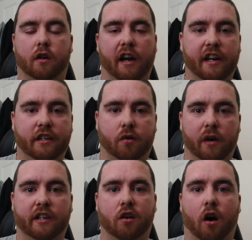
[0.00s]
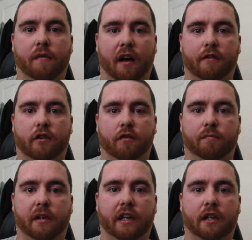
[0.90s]
here's a quick time lapse of
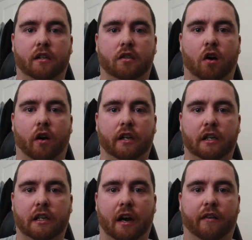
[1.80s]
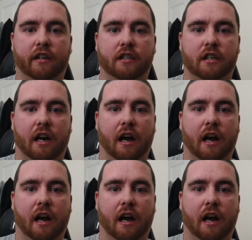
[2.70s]
me tidying the garage.